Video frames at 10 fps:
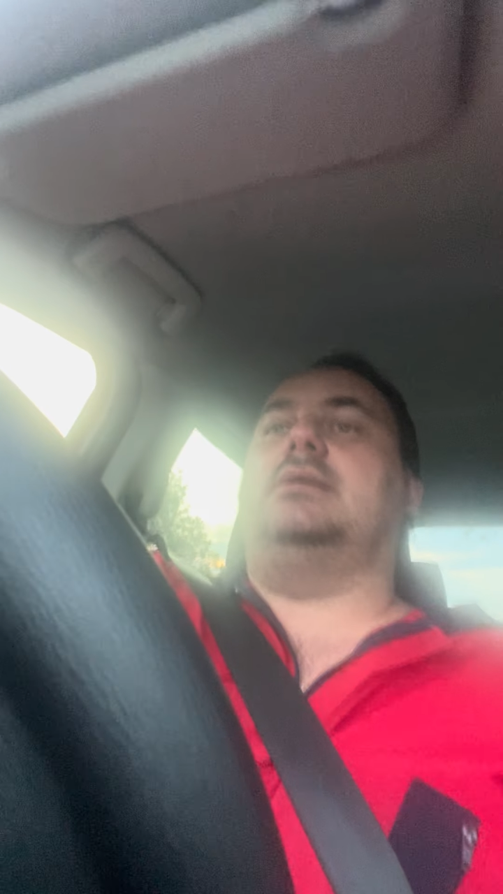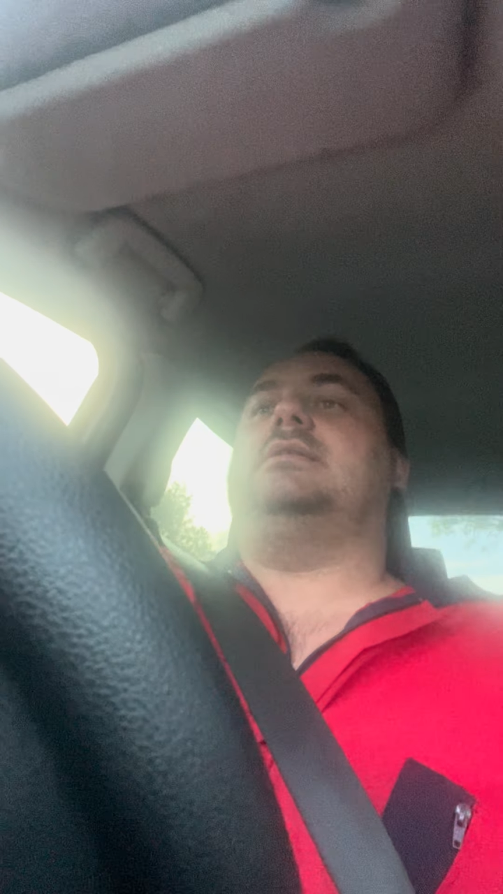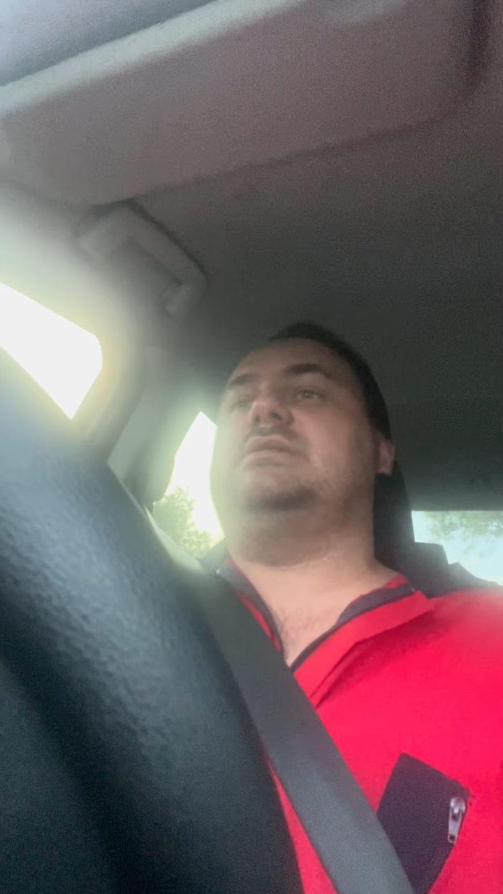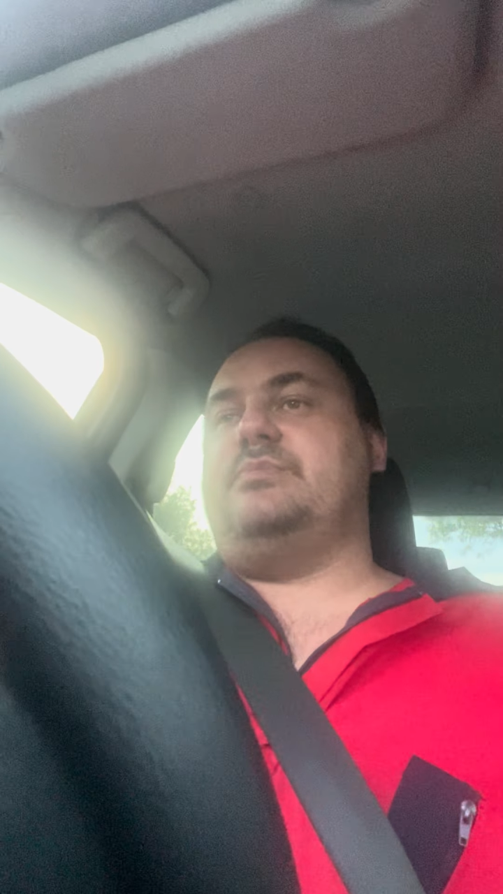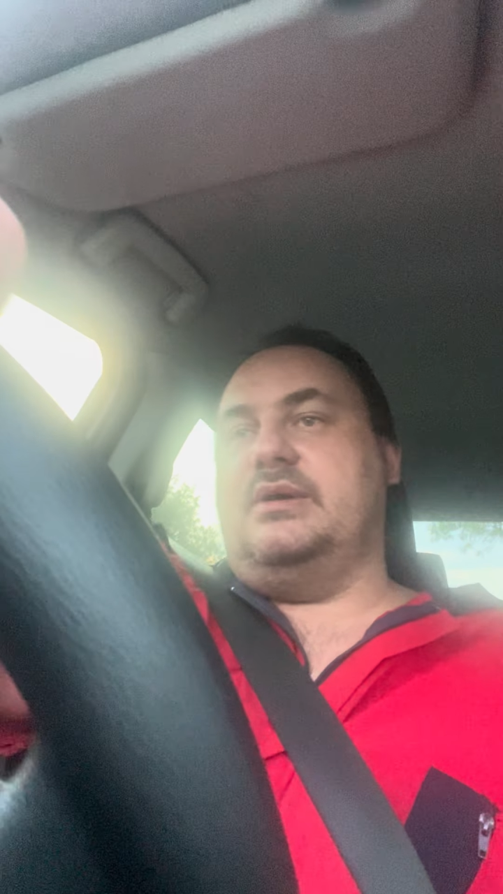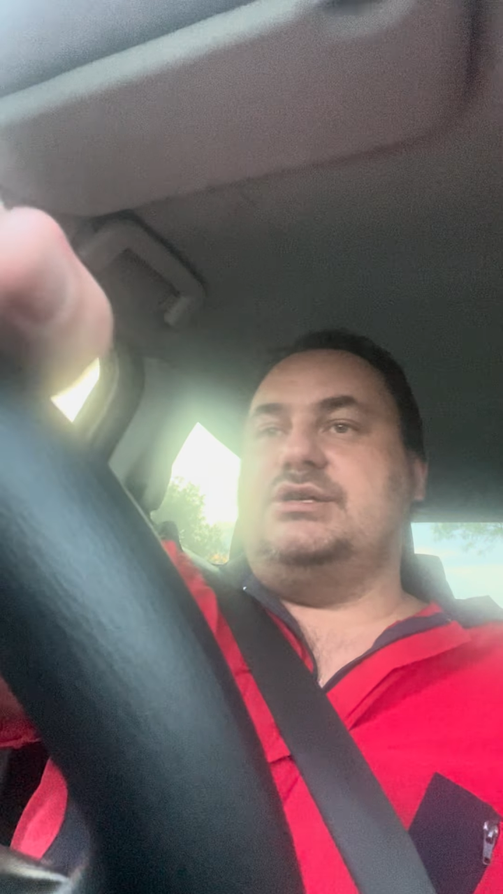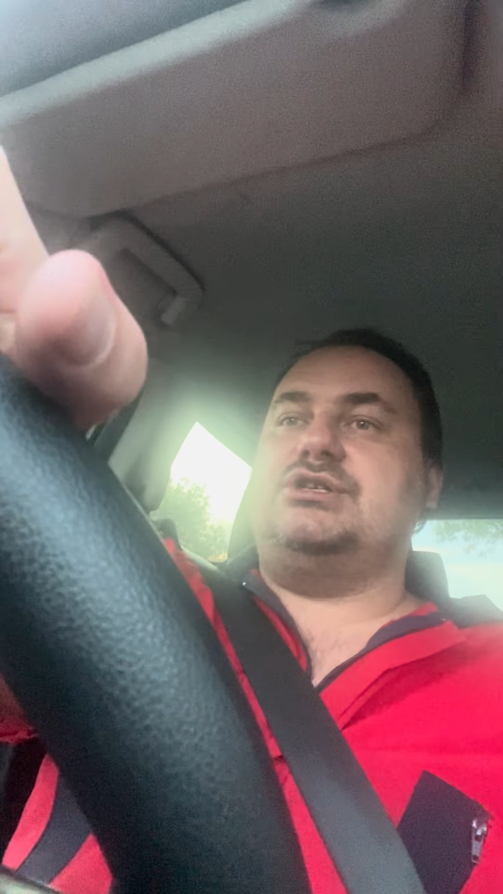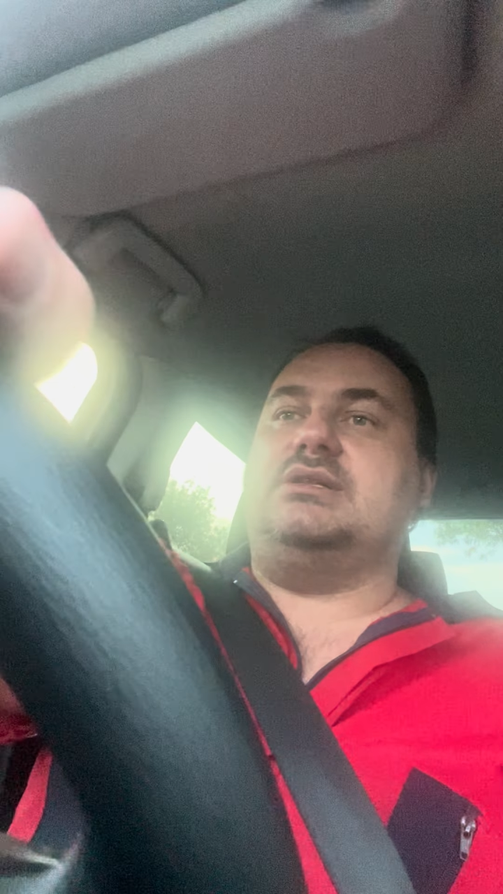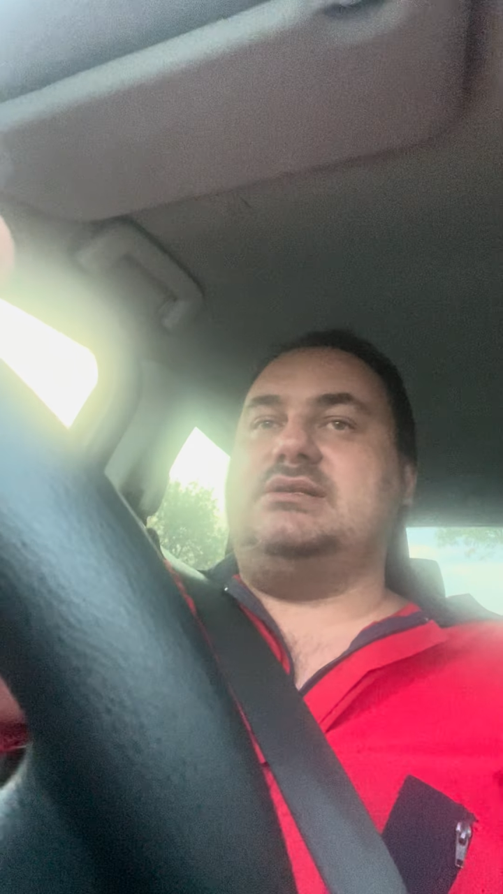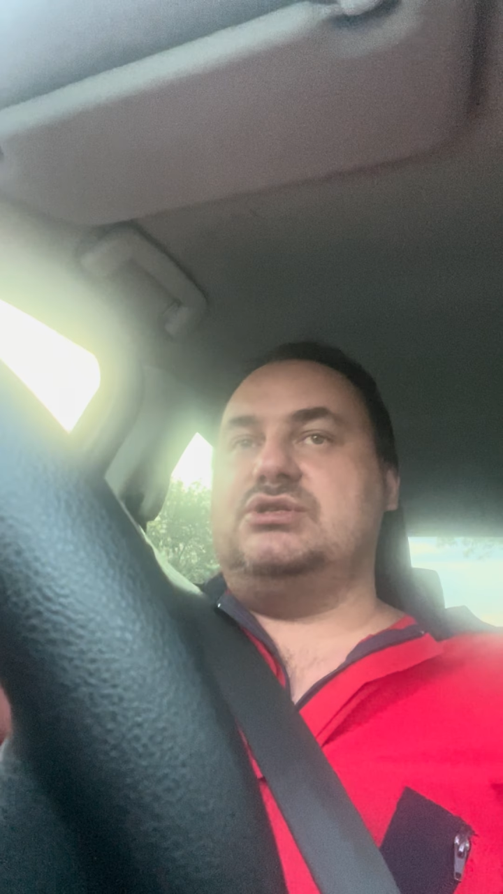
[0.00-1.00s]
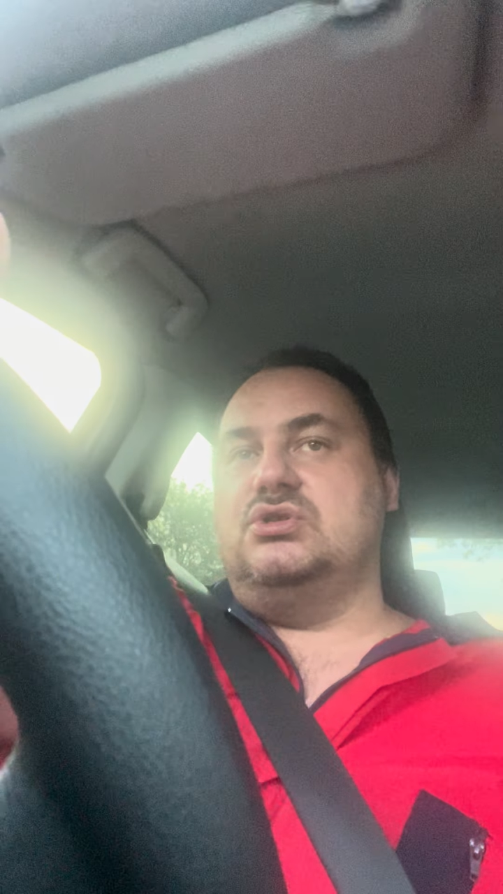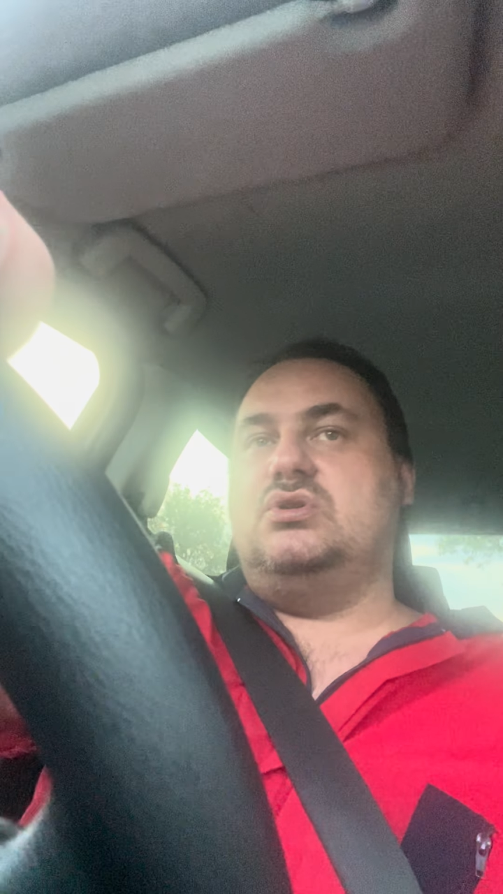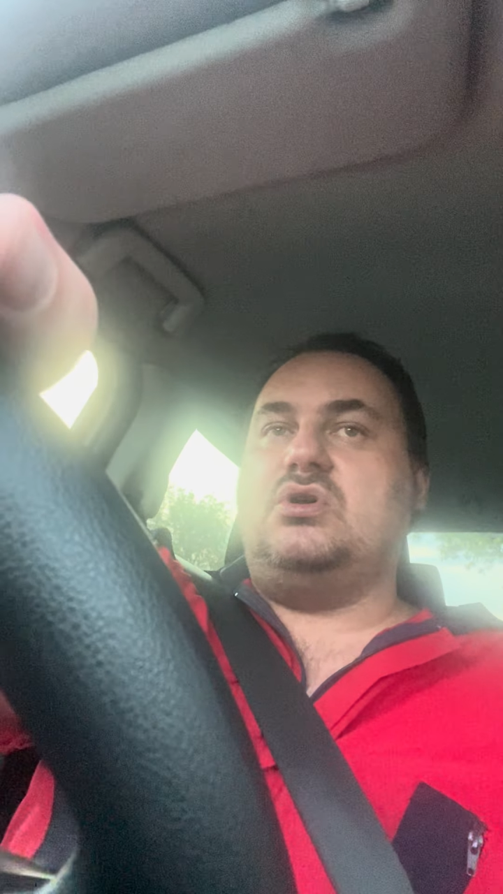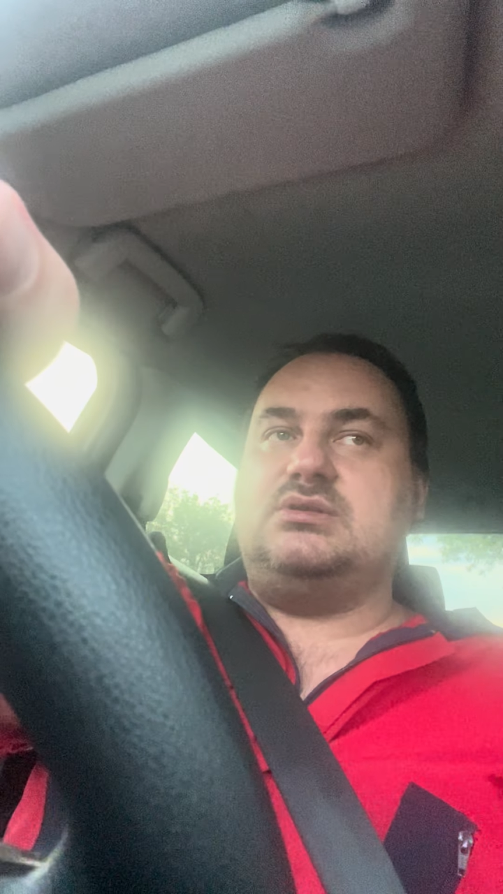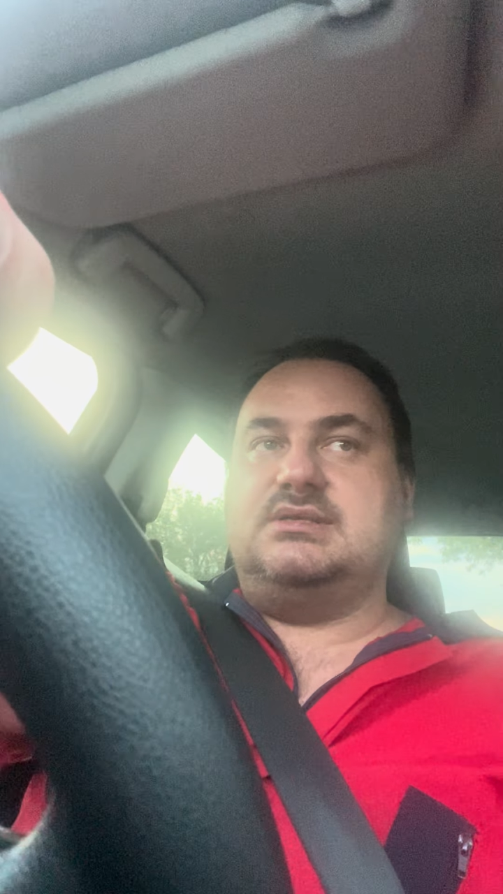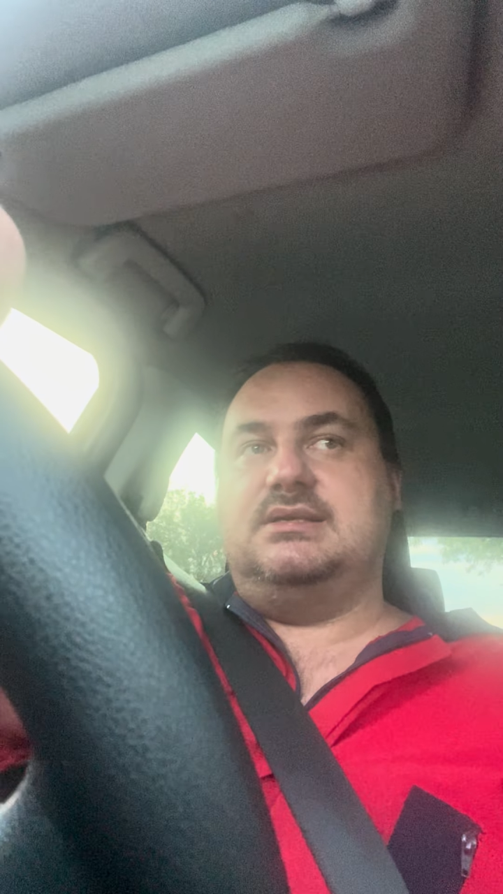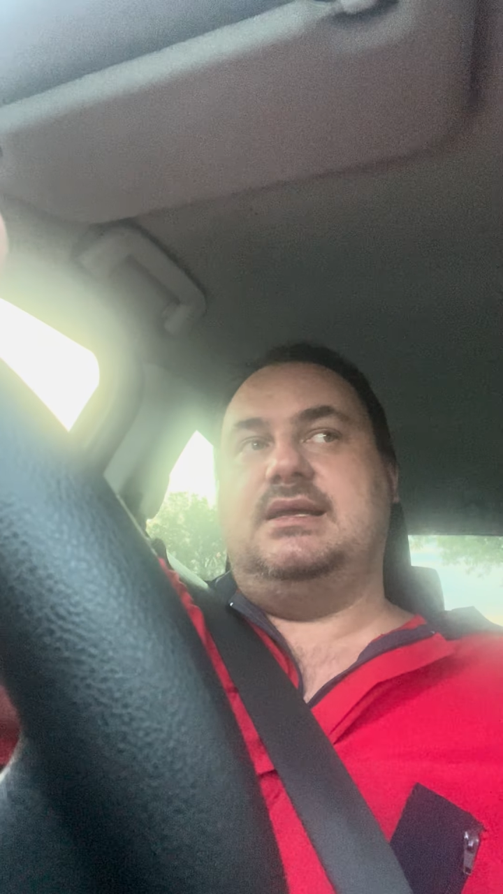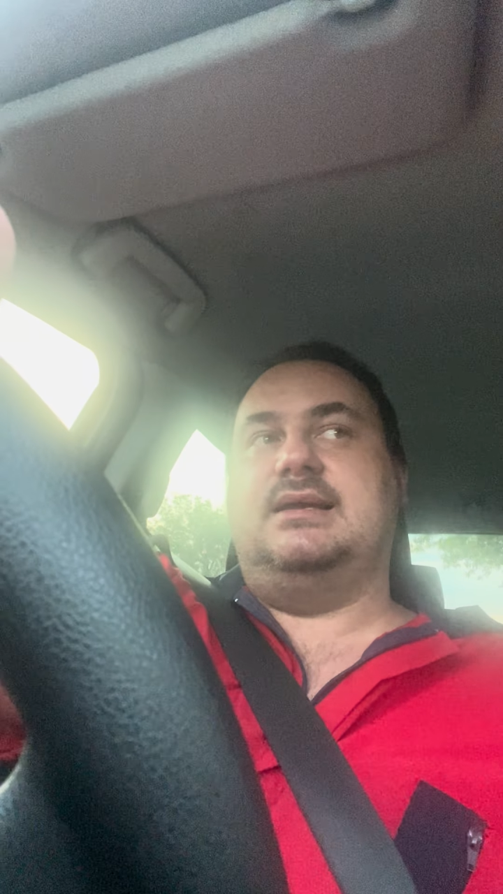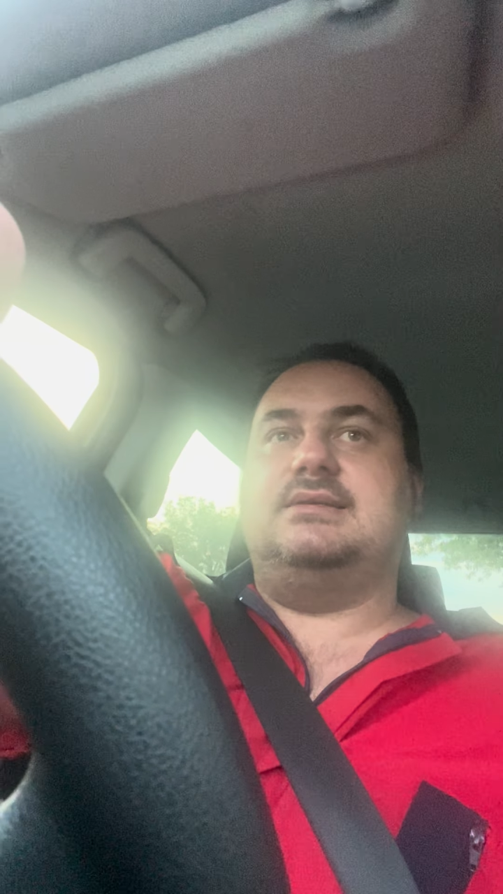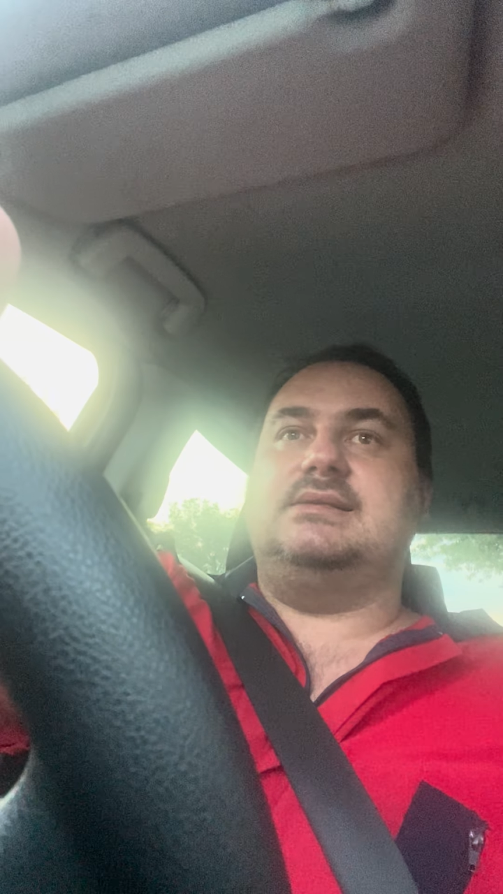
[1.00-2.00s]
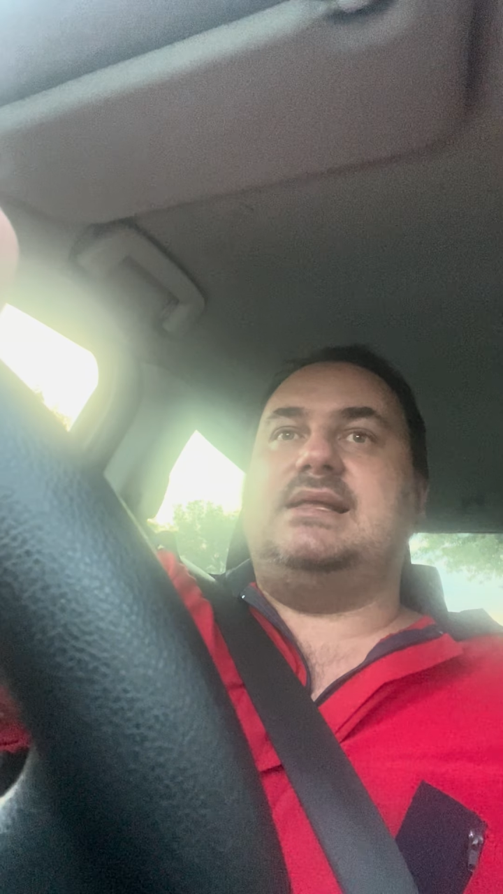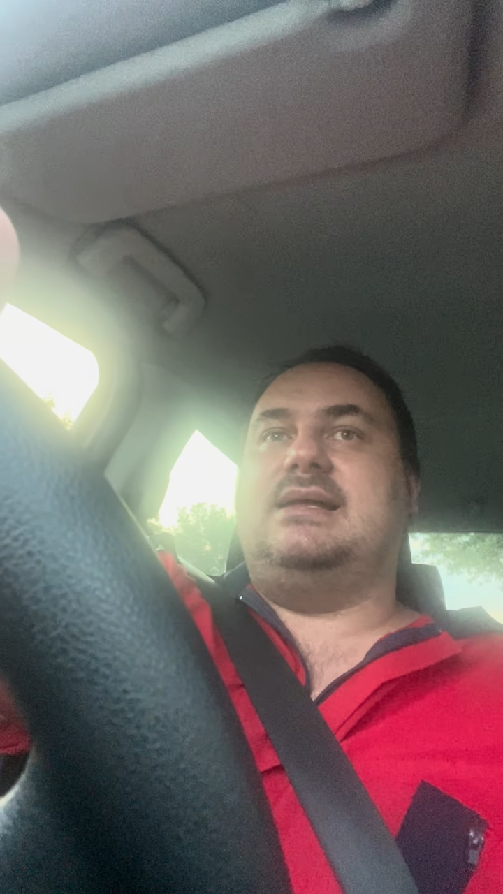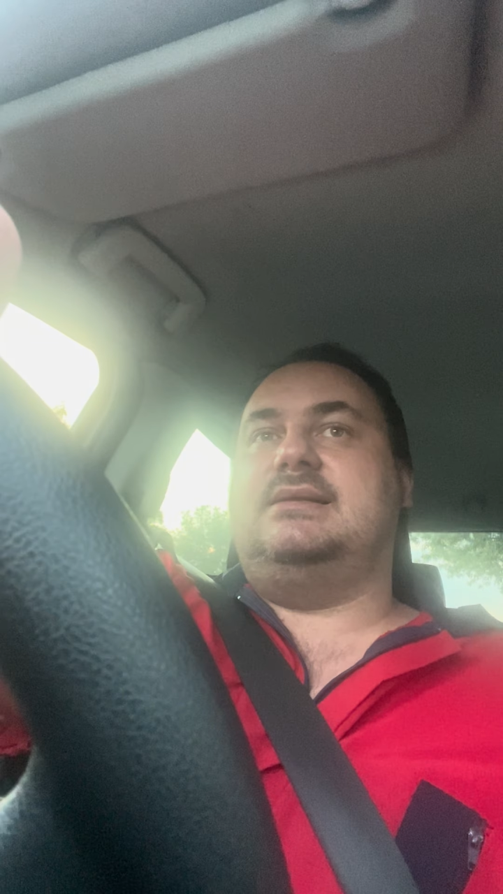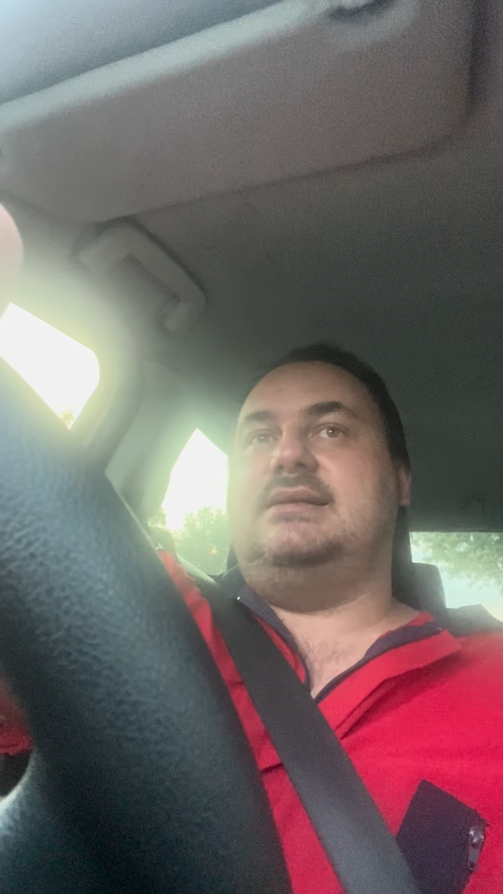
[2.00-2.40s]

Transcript: This patient is not sedated and